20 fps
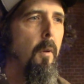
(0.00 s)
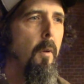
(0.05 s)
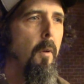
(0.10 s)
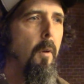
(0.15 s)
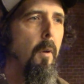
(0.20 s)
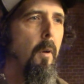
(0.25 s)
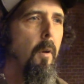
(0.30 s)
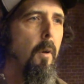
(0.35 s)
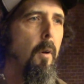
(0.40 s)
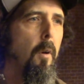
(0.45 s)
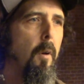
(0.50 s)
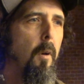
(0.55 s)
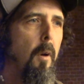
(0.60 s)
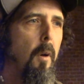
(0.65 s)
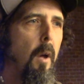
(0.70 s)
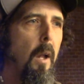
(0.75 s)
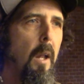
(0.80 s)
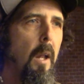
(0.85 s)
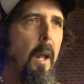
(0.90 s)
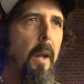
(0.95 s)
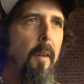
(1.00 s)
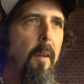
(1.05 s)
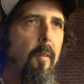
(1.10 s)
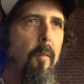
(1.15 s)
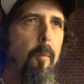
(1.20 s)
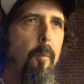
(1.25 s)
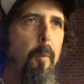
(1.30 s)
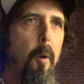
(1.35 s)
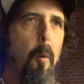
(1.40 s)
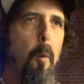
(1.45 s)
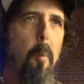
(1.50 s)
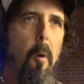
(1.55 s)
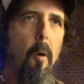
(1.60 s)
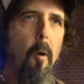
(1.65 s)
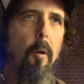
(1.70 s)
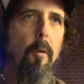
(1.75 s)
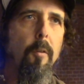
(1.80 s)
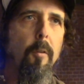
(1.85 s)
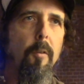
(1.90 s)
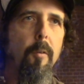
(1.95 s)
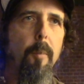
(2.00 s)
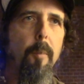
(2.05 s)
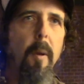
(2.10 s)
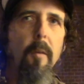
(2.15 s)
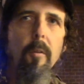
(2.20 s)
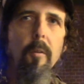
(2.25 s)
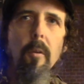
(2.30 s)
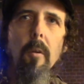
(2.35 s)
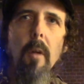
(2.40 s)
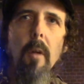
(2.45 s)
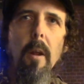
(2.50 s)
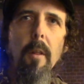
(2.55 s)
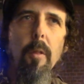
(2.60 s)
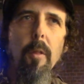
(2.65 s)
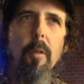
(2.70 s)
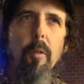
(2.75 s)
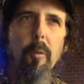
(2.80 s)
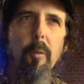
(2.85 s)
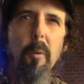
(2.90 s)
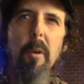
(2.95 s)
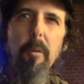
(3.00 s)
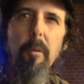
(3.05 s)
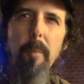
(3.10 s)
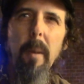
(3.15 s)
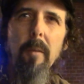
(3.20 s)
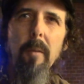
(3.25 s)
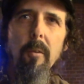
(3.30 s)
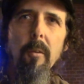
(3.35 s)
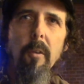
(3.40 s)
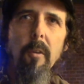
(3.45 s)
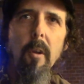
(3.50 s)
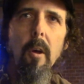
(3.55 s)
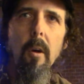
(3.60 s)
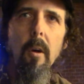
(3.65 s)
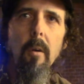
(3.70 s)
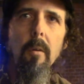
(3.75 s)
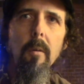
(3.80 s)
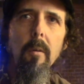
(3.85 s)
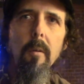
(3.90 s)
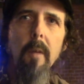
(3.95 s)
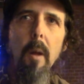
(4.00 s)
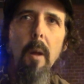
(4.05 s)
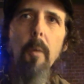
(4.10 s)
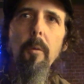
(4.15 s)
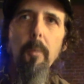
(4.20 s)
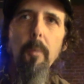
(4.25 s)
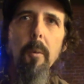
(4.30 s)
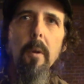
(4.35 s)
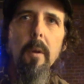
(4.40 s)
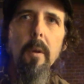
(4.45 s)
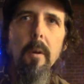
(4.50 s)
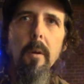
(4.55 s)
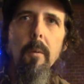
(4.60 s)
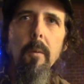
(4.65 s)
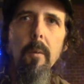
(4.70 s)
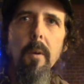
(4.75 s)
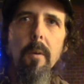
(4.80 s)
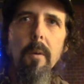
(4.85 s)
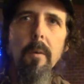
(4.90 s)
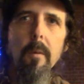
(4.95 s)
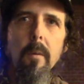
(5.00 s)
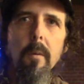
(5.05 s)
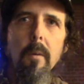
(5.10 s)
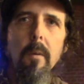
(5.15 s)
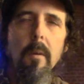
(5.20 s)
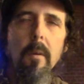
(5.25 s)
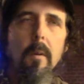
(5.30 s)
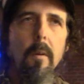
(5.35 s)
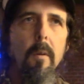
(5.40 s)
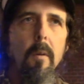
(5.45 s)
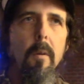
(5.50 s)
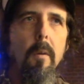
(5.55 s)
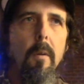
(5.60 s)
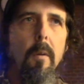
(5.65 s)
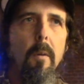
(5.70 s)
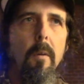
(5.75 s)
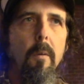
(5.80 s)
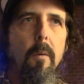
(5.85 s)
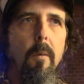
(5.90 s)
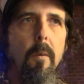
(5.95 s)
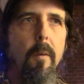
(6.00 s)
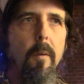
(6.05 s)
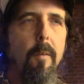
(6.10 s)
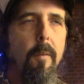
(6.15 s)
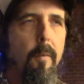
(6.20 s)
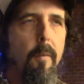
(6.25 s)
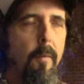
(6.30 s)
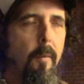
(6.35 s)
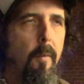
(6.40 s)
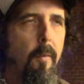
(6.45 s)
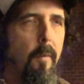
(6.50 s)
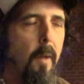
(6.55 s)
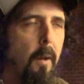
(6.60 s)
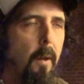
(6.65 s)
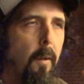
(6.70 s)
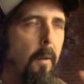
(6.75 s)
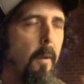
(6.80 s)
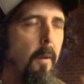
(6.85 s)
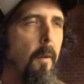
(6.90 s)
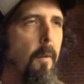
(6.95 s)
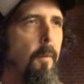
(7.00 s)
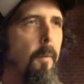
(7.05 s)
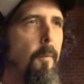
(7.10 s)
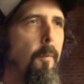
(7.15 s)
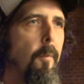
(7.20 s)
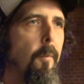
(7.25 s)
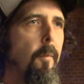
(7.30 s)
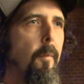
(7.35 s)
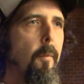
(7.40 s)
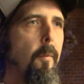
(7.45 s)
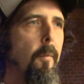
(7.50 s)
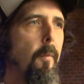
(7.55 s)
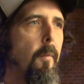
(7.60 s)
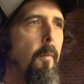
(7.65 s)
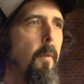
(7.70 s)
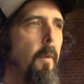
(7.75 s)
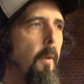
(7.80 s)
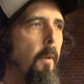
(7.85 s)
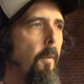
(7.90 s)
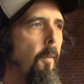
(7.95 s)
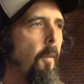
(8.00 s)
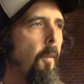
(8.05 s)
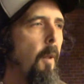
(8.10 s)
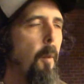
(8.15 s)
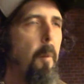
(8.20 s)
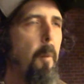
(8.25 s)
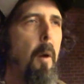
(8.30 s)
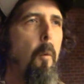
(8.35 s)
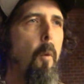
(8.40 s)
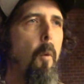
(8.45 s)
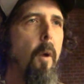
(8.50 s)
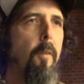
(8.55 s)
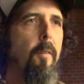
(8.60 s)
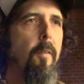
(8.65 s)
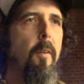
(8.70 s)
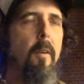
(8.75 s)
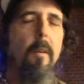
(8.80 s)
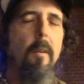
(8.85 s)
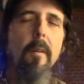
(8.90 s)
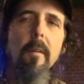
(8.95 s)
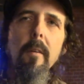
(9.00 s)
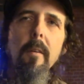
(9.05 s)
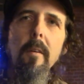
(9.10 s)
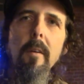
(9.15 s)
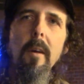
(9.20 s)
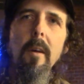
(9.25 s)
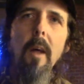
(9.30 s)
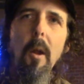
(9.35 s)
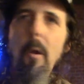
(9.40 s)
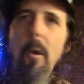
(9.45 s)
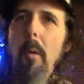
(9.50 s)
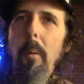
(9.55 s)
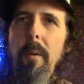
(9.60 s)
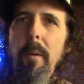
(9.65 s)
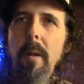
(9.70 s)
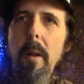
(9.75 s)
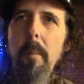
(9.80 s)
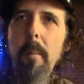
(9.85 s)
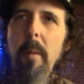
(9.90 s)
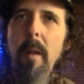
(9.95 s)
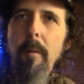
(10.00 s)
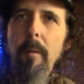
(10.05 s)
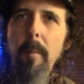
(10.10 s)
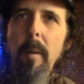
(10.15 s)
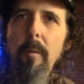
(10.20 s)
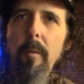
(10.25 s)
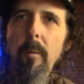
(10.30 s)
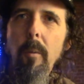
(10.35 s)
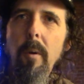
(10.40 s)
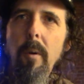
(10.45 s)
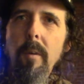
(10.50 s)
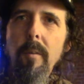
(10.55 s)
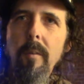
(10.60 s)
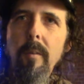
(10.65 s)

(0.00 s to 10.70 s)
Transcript: I like Bill Burr's special, like 3 specials ago. That was a really good one. Where he's got does the thing about Rusty. I don't know what the name of that special was.